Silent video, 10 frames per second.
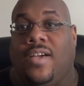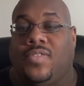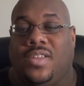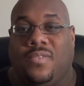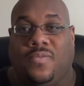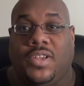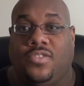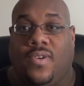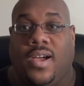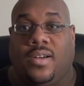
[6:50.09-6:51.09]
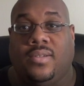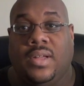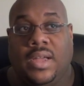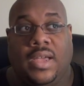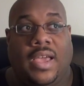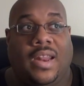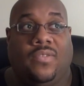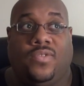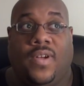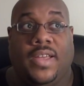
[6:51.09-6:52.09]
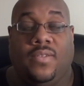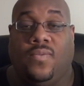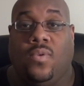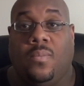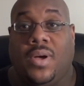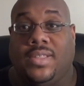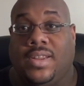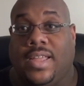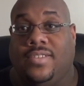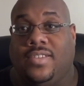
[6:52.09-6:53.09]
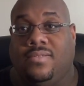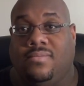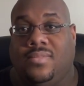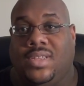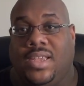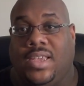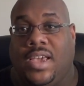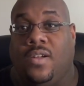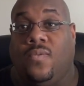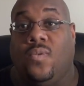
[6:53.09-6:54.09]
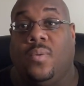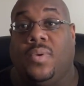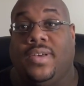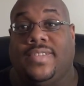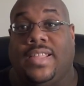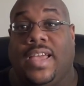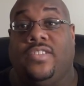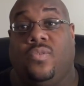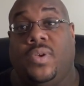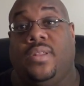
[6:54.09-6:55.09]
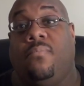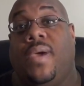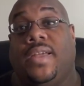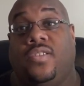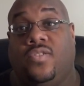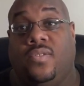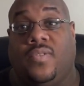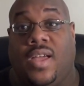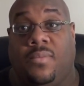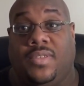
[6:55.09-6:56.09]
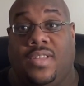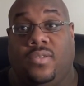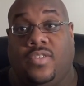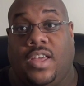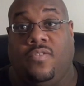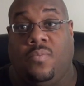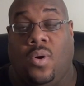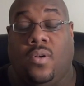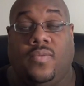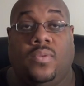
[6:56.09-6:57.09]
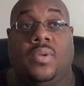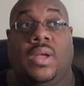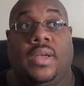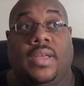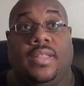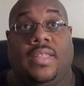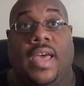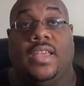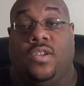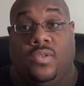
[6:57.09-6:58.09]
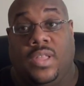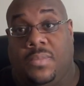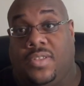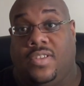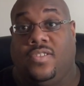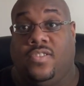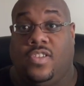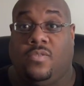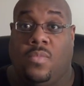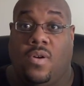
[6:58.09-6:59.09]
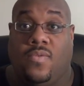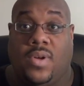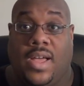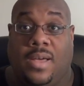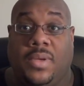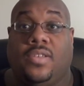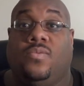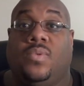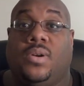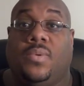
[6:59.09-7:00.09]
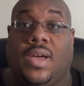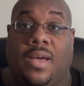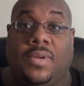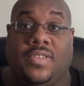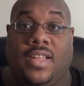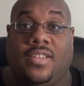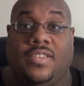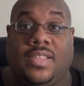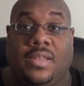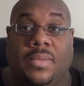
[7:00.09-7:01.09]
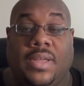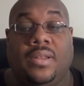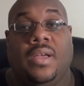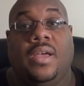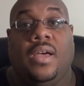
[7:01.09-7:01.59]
I've done a free trial and I've tried it for a month and I just didn't care for it because I like to read a magnitude of comics outside of Marvel, that you're limited to just Marvel comics, where with Comixology Unlimited,